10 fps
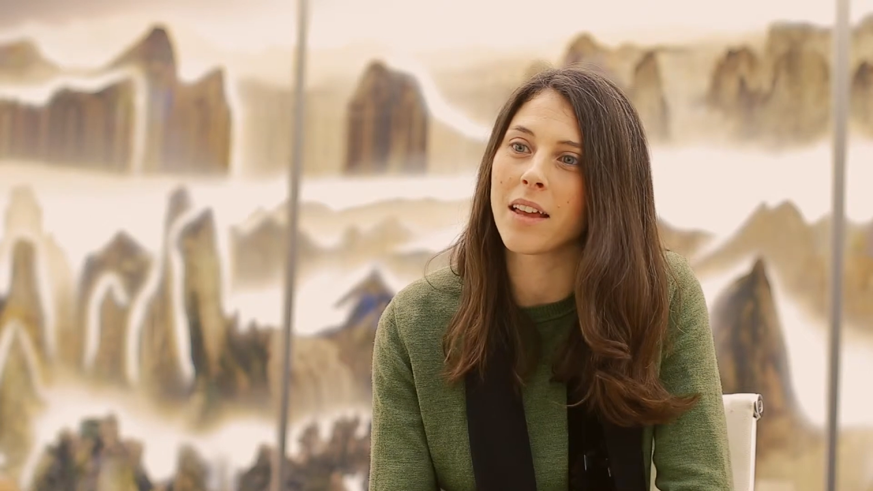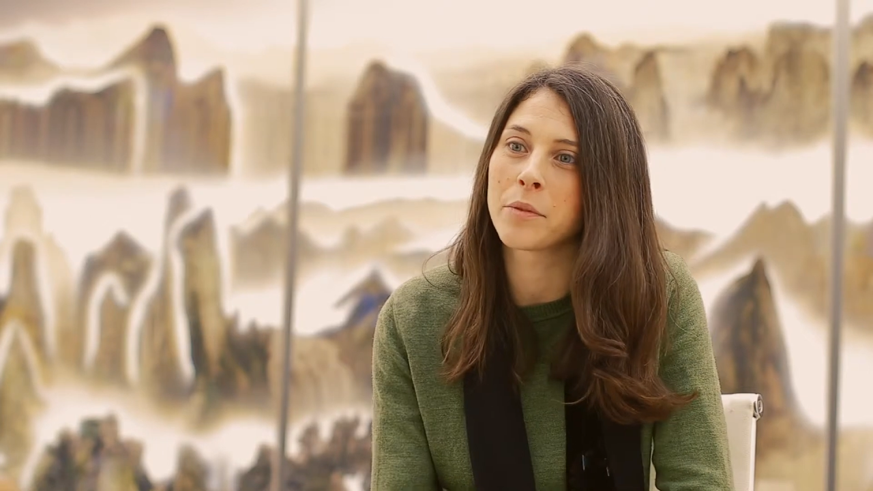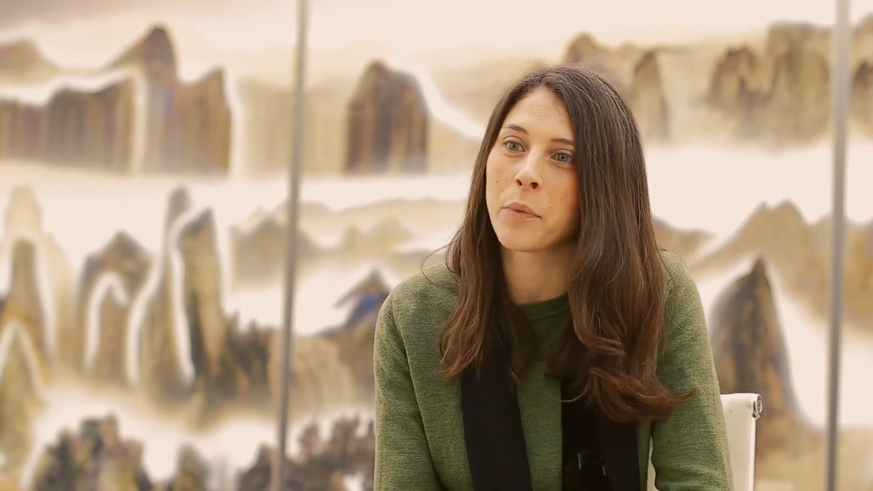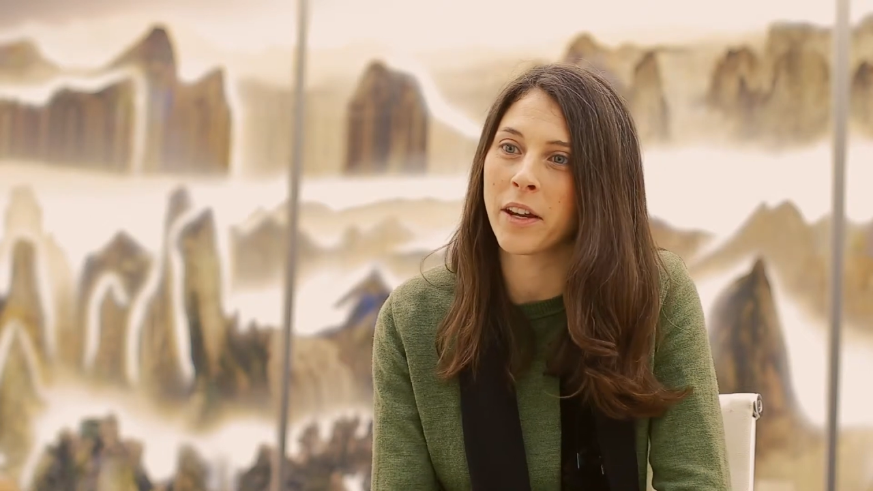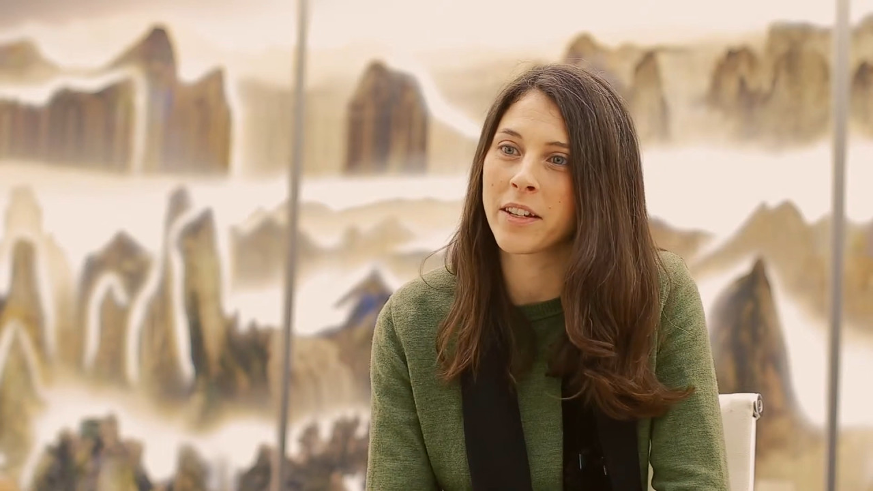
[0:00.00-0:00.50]

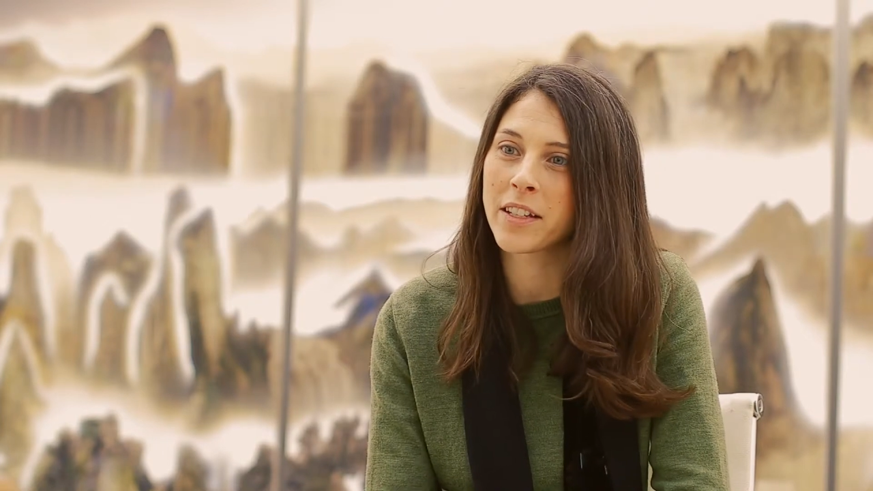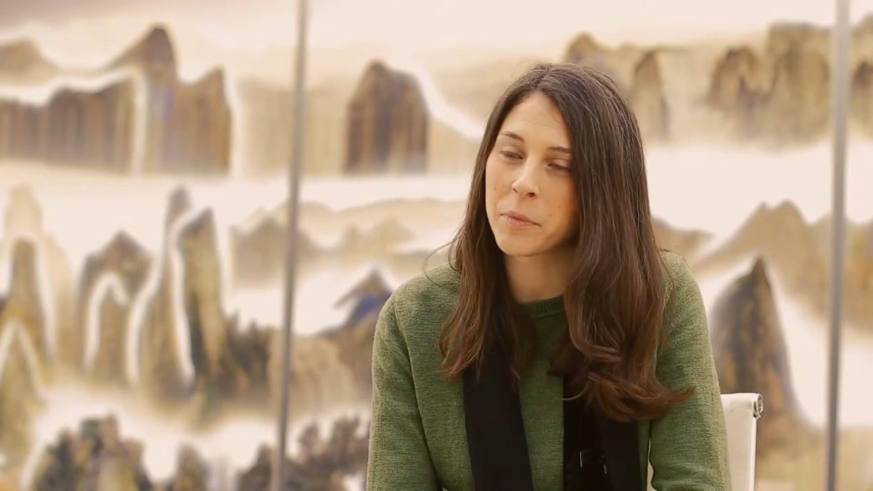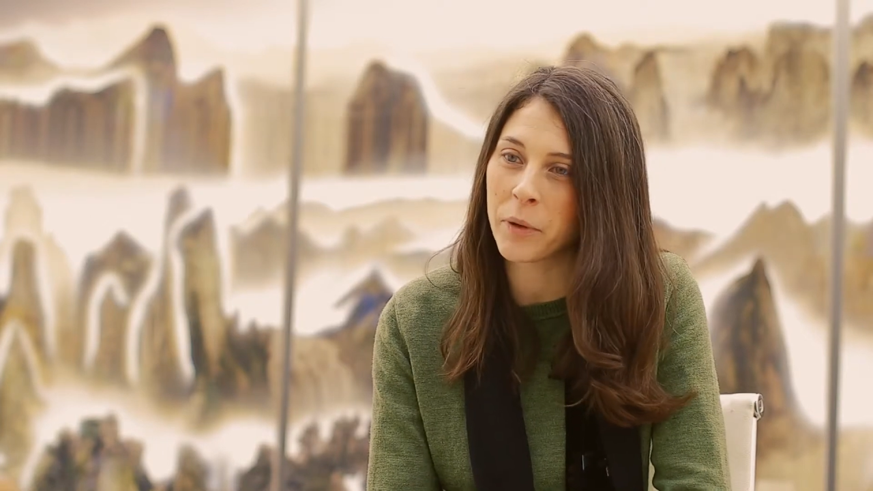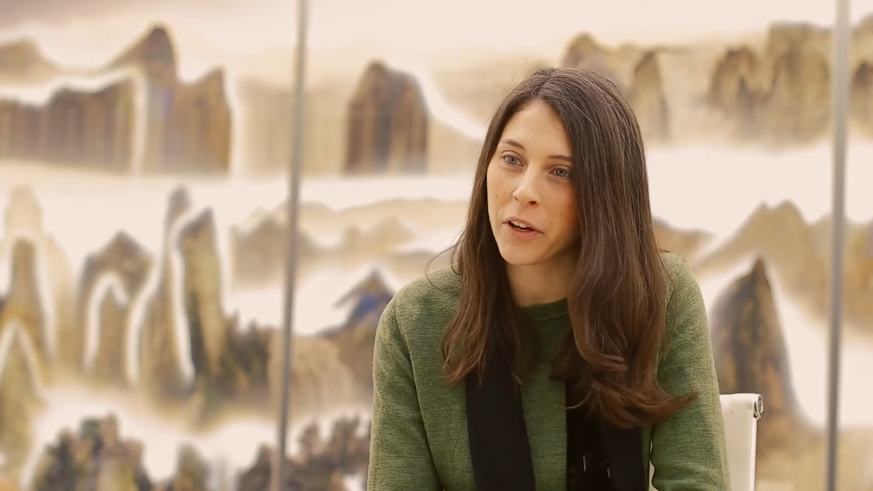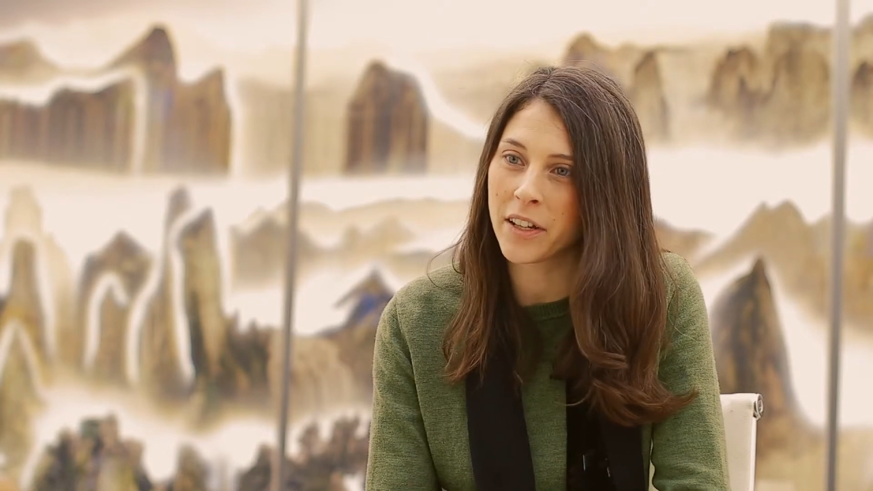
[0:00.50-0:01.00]
and brand
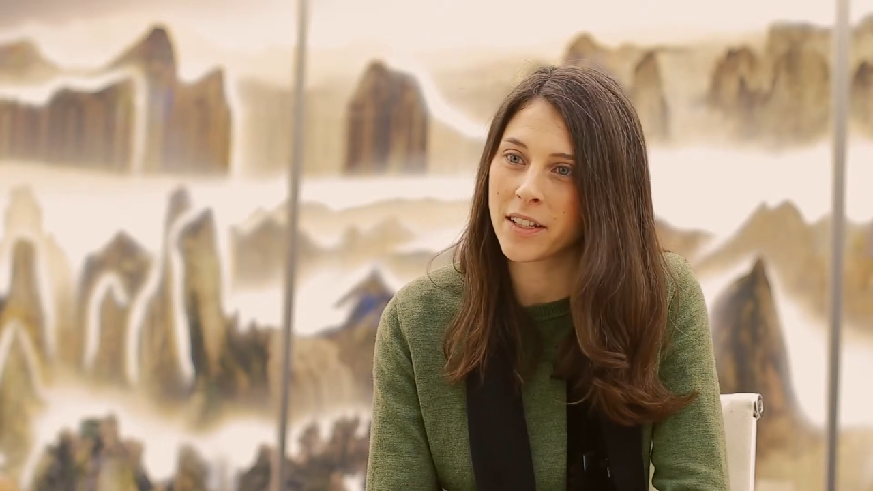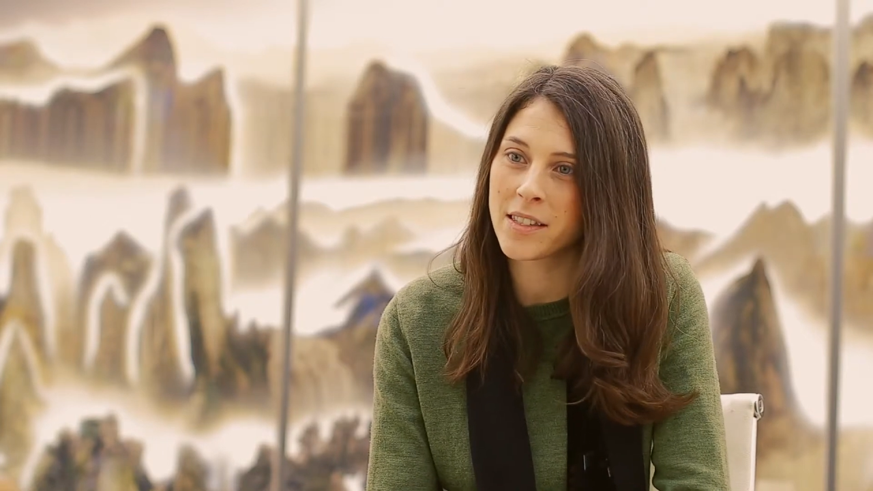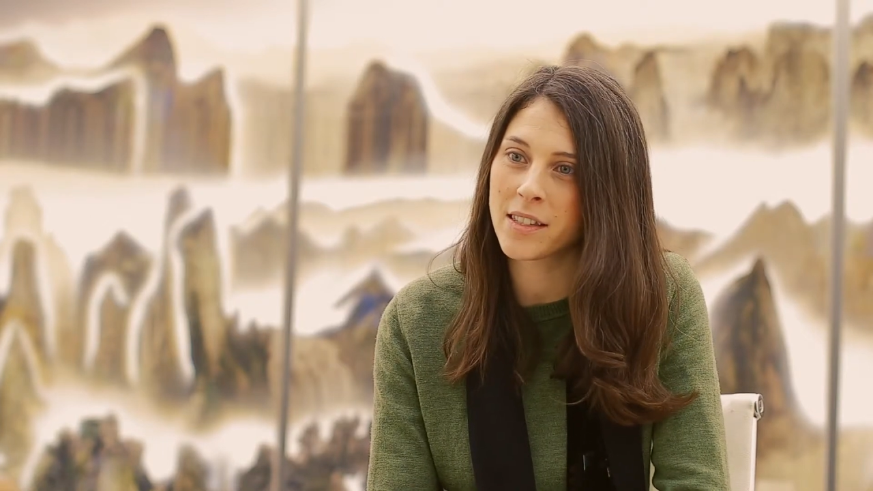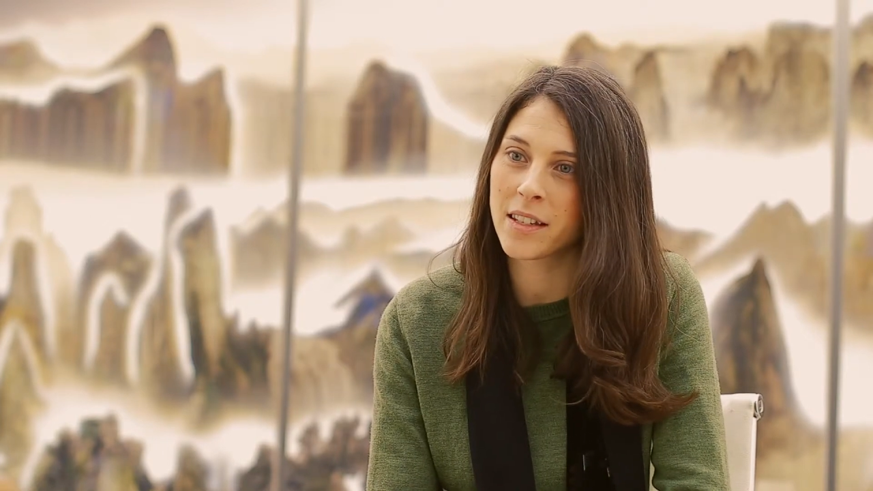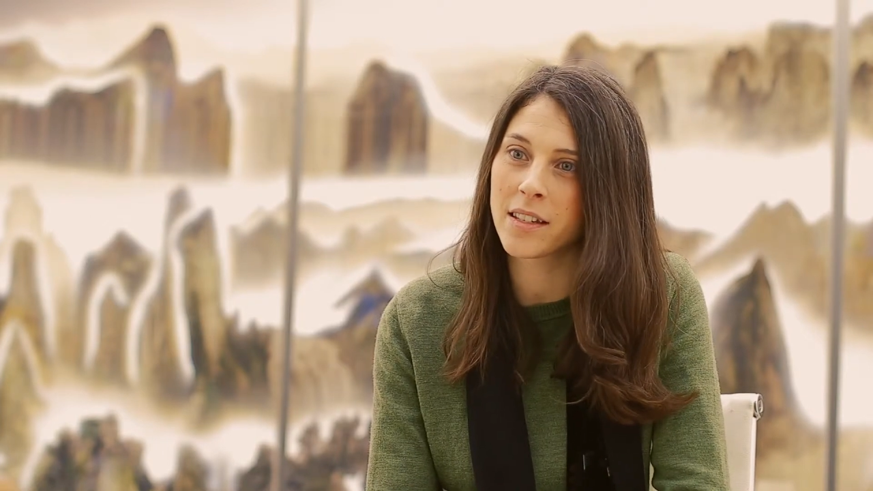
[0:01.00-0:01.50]

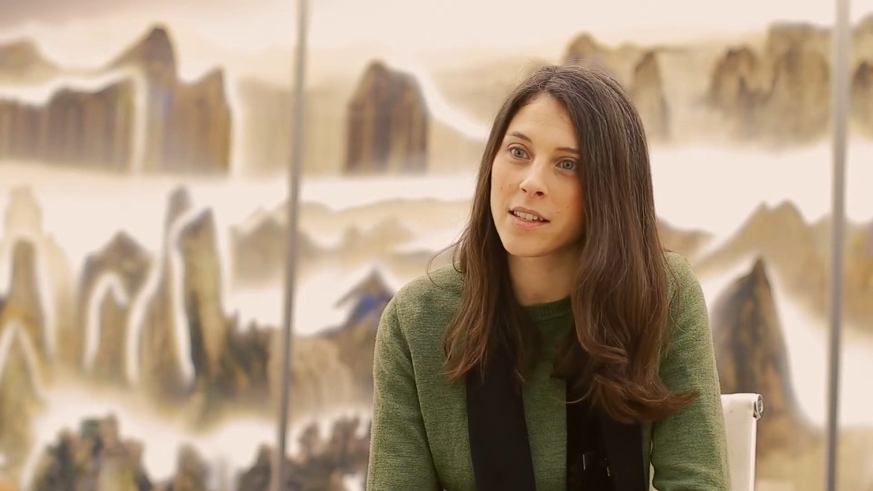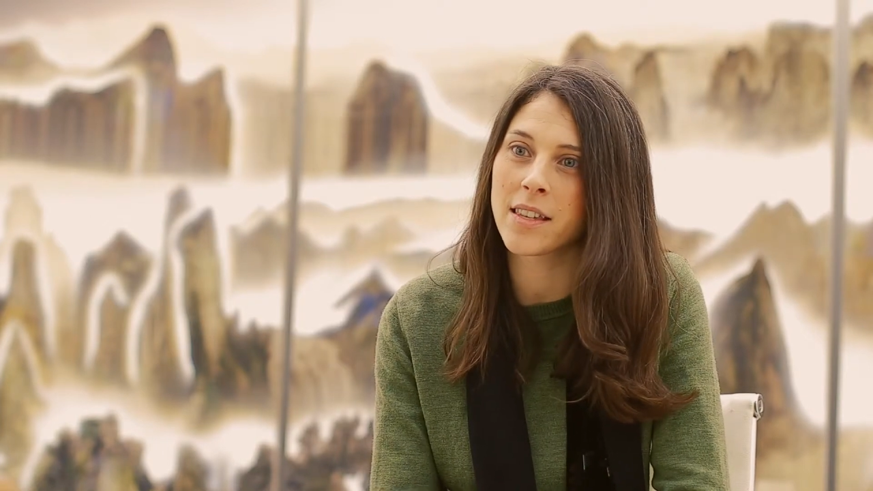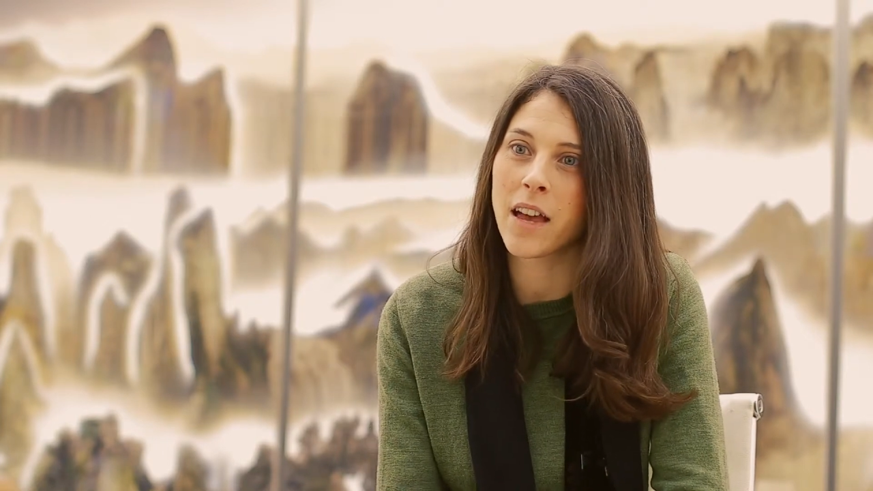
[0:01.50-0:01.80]
experiences,